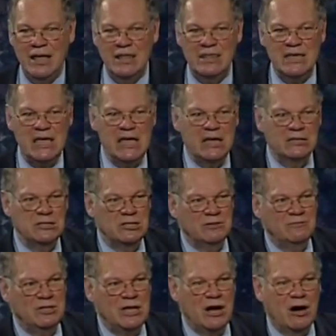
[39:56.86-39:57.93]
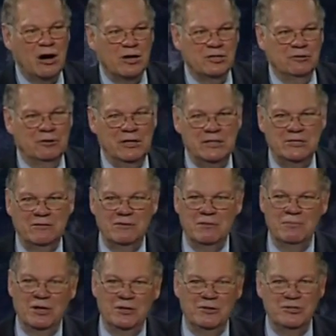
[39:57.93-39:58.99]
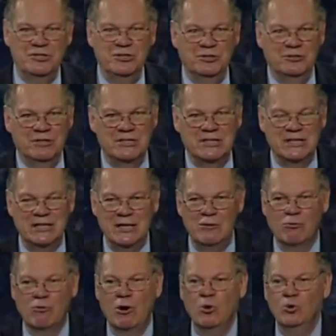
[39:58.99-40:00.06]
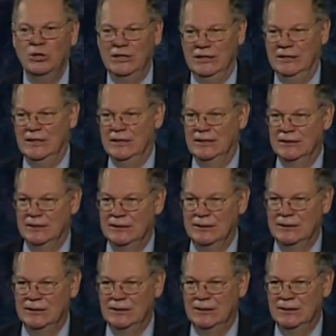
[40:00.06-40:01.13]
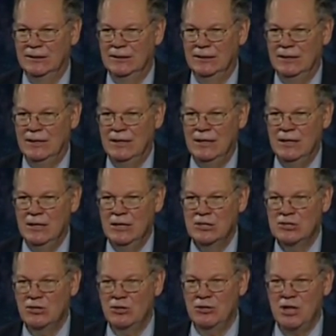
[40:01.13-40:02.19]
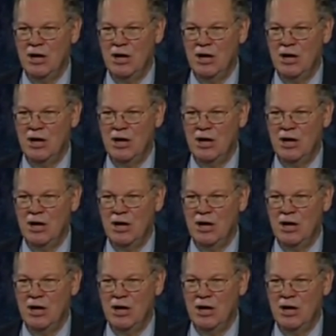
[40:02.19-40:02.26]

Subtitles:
The ends of the arteries of the mother's uterus get eroded so that